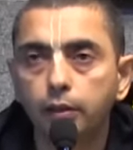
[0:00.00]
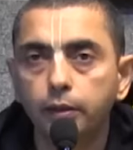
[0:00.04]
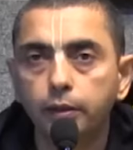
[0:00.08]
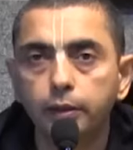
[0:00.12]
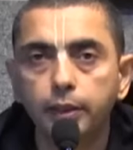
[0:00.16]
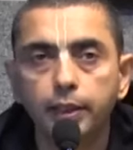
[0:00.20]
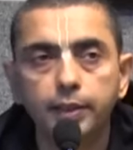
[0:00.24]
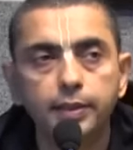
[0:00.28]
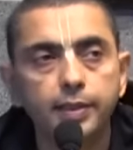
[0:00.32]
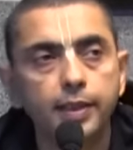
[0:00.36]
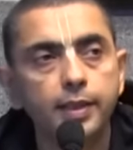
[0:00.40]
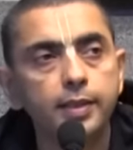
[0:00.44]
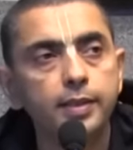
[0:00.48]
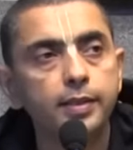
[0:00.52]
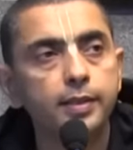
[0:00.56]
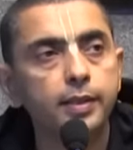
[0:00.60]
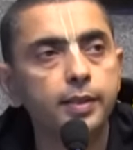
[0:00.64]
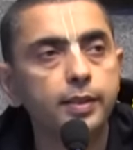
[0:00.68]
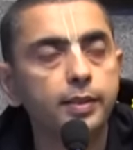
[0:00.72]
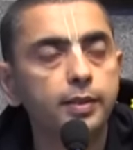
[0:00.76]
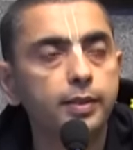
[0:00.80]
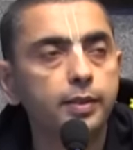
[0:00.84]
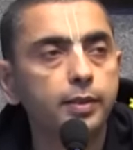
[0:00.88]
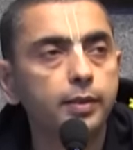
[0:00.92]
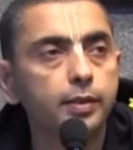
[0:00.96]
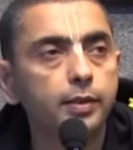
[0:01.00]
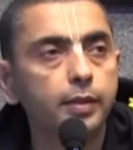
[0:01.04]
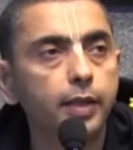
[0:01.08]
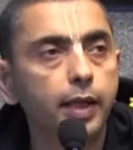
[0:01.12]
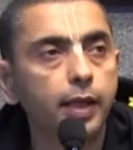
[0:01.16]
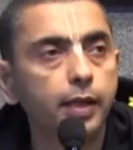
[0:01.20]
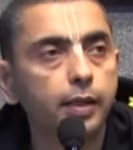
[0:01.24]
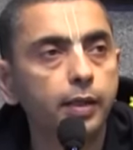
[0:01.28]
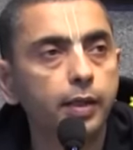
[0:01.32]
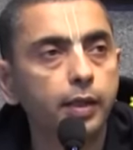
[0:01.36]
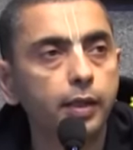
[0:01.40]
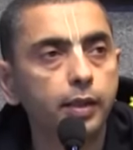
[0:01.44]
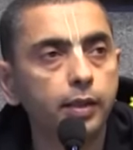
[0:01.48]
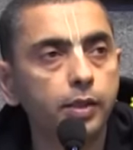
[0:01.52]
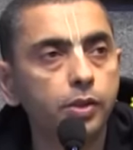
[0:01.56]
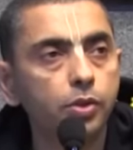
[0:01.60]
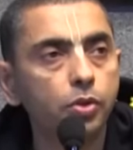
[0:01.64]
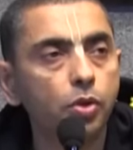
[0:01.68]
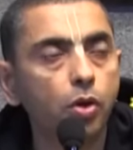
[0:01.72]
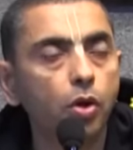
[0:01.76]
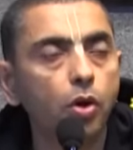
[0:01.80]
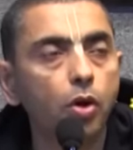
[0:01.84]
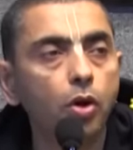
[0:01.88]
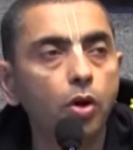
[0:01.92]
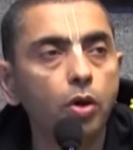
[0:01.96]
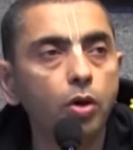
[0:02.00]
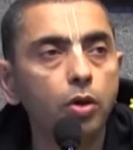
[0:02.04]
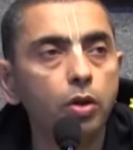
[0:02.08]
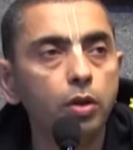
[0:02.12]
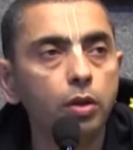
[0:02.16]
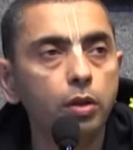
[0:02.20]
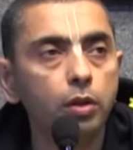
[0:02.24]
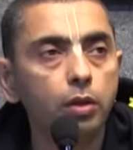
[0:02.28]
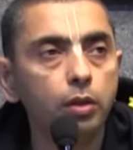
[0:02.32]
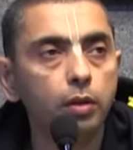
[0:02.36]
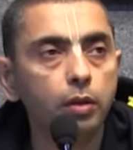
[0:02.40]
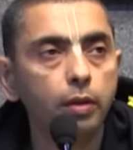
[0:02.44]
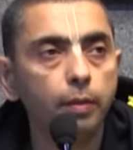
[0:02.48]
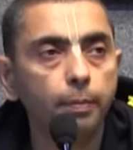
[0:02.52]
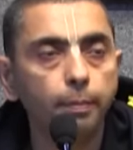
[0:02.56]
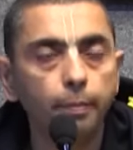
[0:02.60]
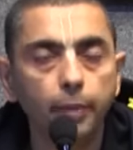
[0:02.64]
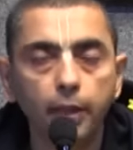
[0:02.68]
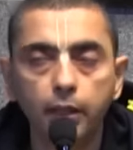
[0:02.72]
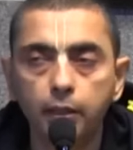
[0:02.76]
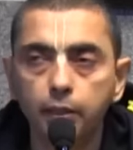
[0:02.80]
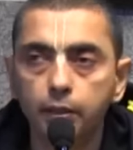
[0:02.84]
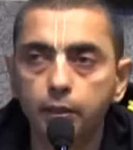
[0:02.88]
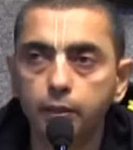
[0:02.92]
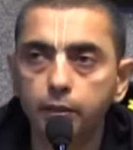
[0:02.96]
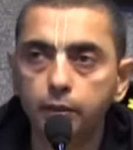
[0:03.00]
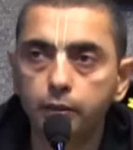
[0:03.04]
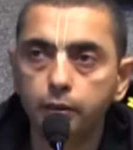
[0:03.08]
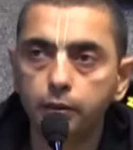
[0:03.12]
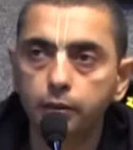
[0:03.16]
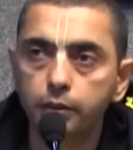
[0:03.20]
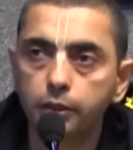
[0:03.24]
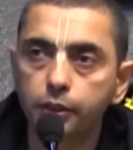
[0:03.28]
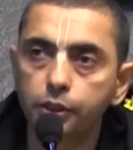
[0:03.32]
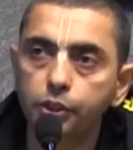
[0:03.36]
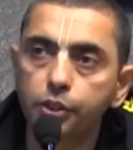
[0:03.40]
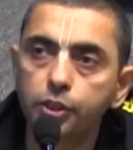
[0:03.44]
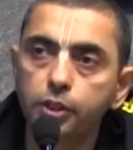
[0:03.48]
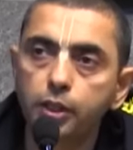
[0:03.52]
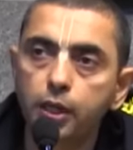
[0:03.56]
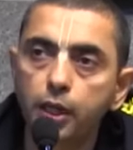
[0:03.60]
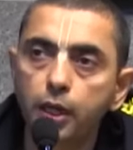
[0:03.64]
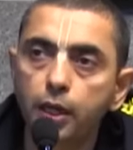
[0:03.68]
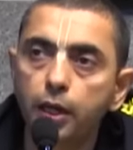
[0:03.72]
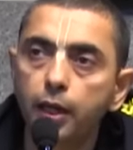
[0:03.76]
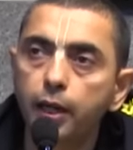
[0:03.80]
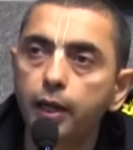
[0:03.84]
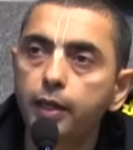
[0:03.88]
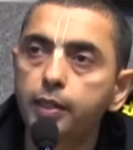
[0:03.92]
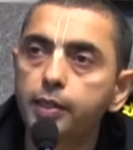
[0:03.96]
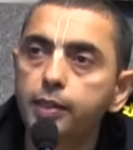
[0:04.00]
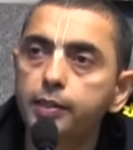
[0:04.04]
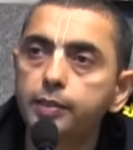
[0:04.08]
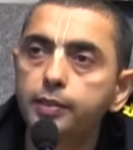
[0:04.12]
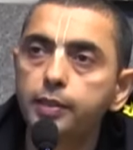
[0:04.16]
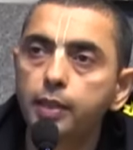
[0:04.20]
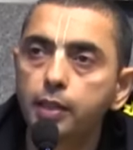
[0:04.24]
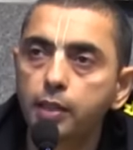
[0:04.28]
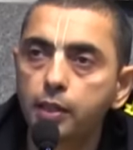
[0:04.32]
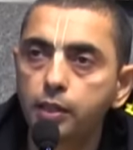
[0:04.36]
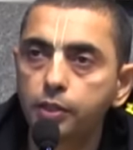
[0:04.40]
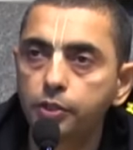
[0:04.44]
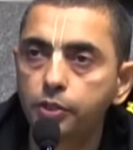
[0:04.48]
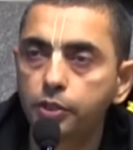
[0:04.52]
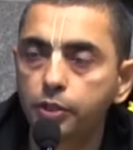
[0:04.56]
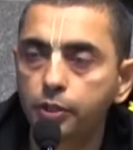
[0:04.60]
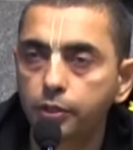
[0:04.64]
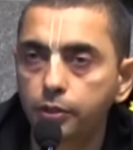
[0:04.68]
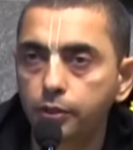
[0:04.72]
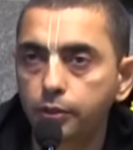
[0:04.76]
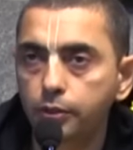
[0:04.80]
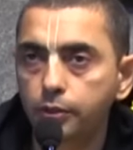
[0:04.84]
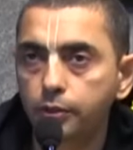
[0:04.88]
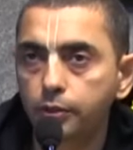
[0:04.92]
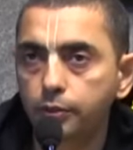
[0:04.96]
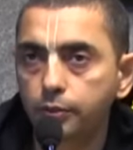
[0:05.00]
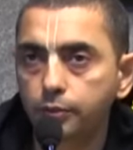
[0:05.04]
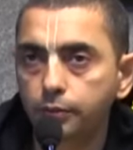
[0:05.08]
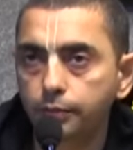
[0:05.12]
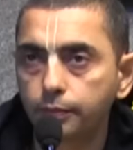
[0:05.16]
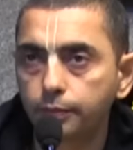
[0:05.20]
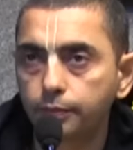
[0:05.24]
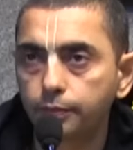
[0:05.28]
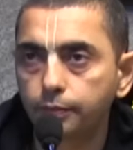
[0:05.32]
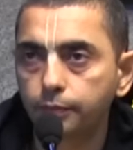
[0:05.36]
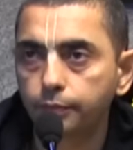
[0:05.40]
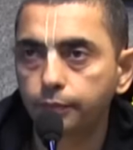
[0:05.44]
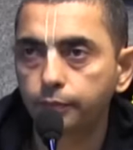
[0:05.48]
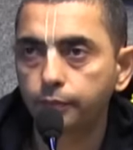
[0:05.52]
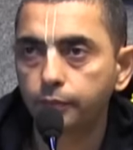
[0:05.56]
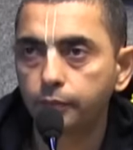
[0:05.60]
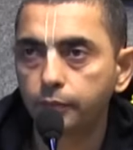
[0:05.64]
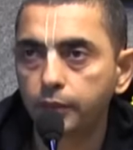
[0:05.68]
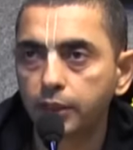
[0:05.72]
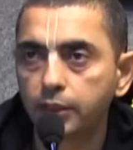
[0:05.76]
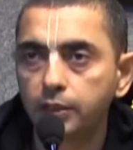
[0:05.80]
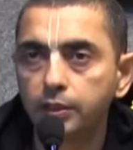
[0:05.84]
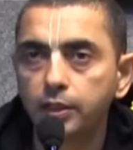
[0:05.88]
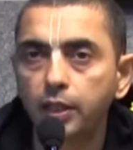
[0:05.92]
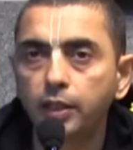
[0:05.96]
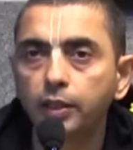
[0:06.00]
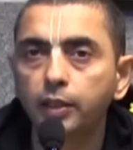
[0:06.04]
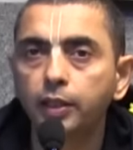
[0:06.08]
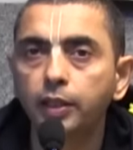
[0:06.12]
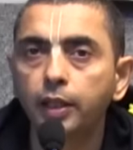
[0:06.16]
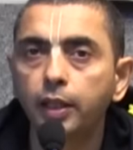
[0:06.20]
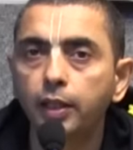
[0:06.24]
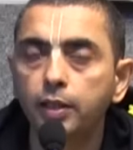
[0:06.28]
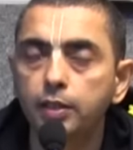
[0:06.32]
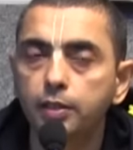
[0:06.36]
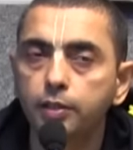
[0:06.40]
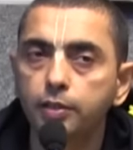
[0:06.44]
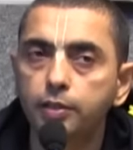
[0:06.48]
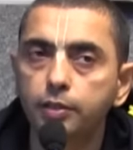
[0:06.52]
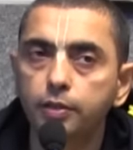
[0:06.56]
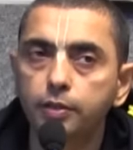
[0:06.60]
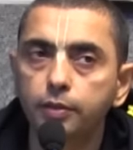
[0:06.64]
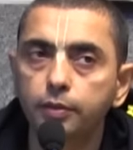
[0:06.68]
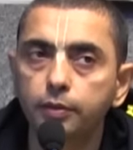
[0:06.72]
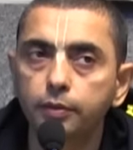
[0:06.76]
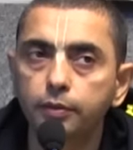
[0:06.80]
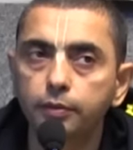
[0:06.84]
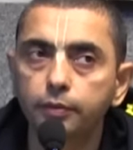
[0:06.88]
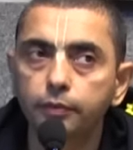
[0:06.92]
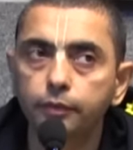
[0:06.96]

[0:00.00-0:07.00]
The essence is that it is all but Krishna and his energies. There's nothing else.